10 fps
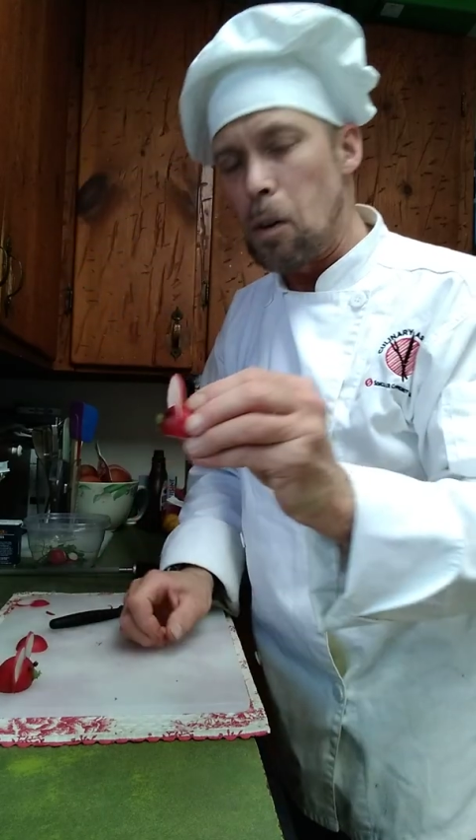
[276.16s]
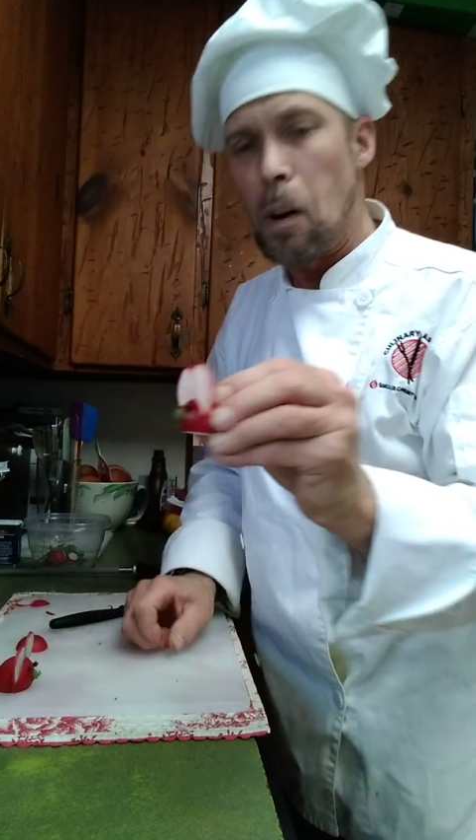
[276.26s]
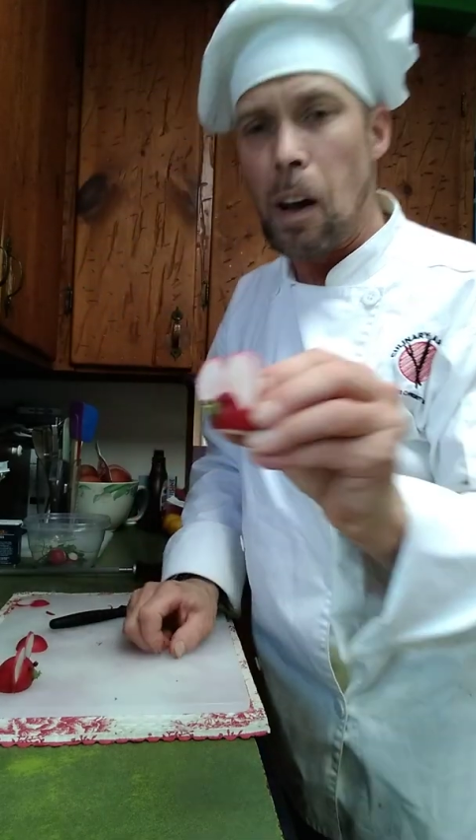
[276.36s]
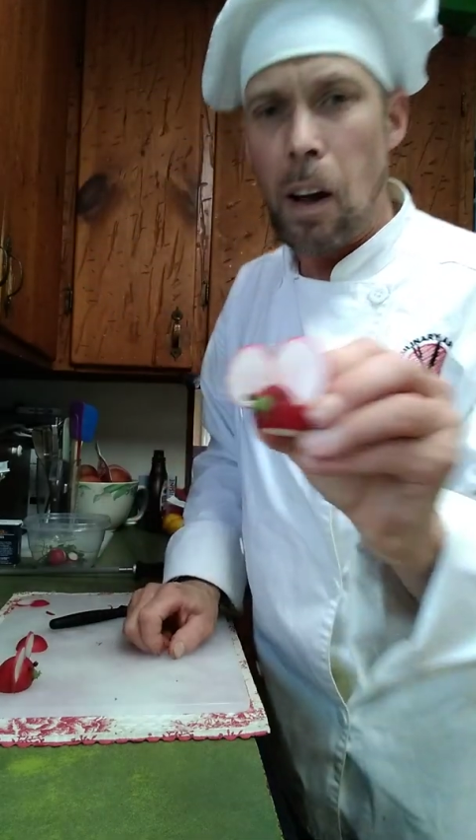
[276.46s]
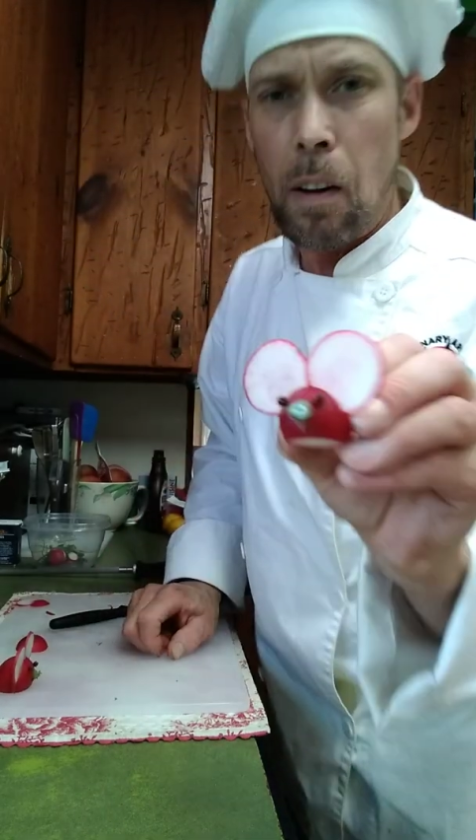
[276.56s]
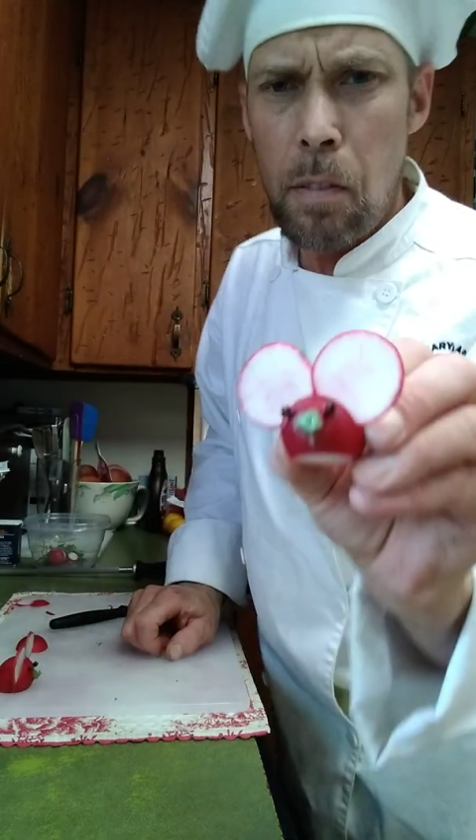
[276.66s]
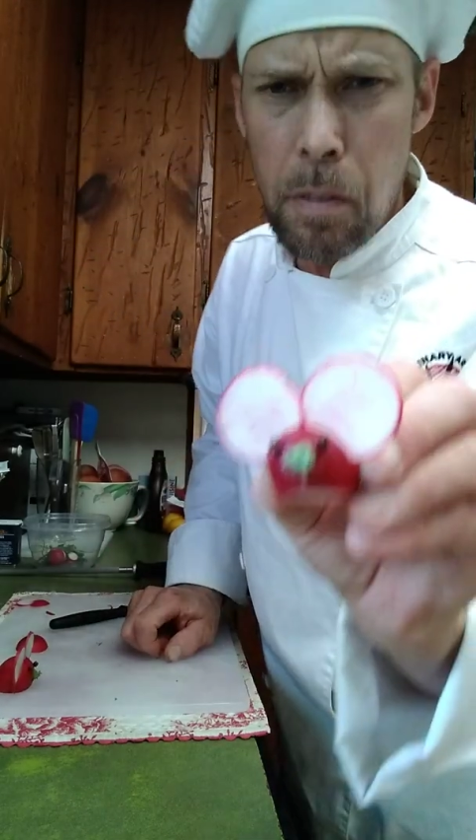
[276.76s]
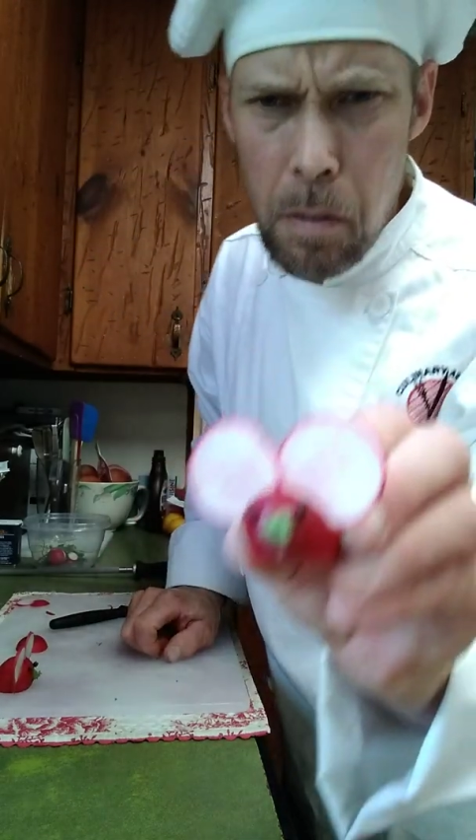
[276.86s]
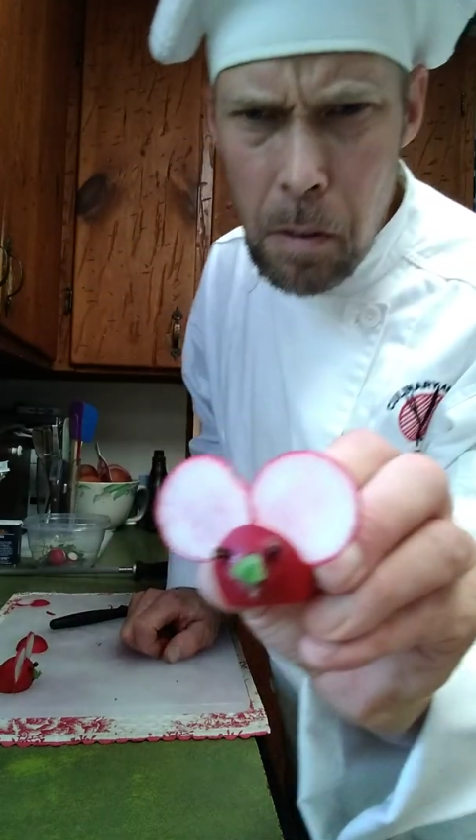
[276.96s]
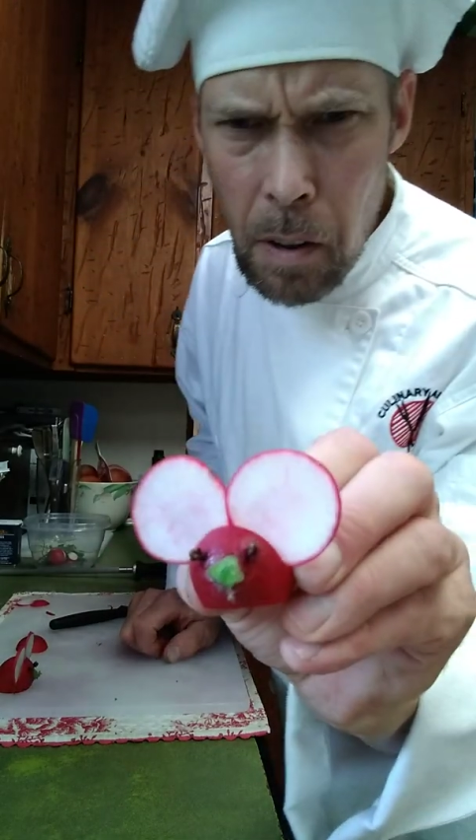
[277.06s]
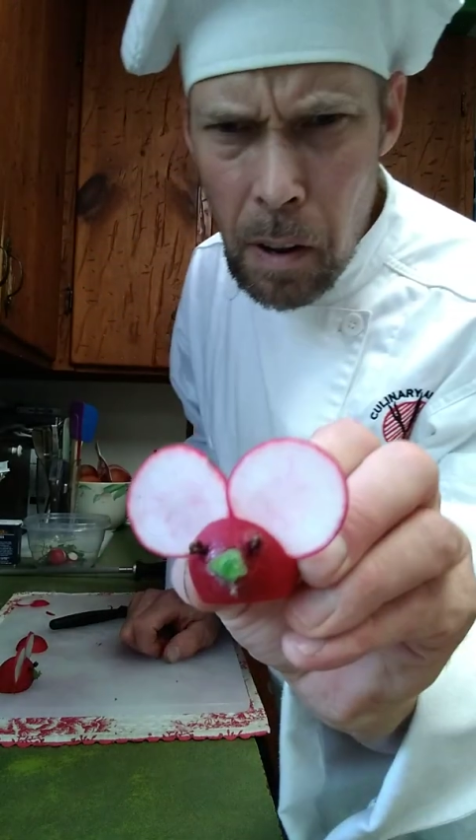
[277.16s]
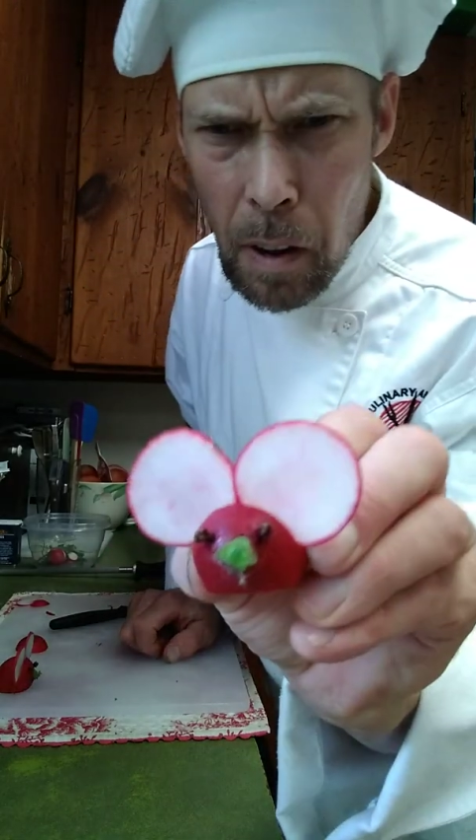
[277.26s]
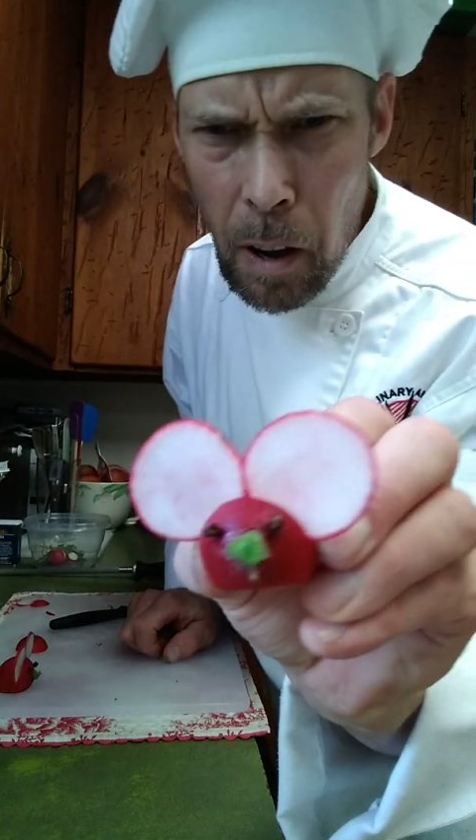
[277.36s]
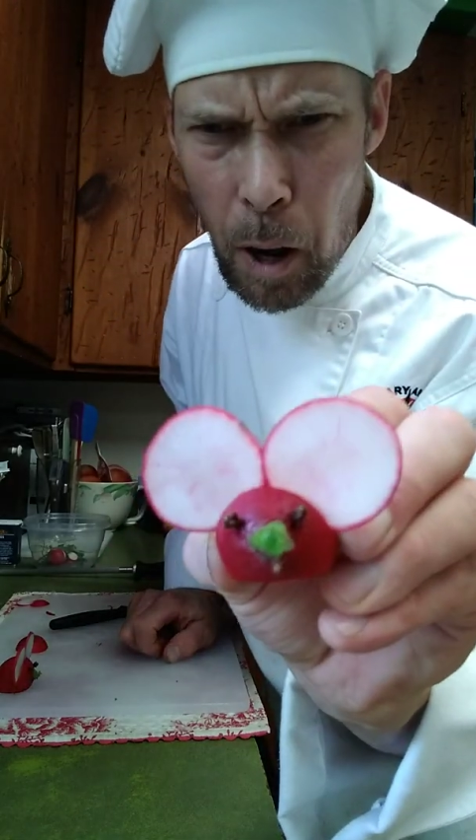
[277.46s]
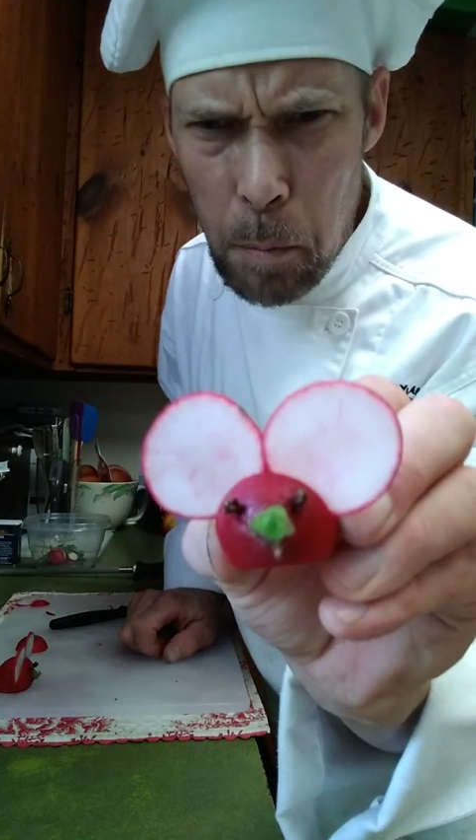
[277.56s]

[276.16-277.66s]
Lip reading: you have a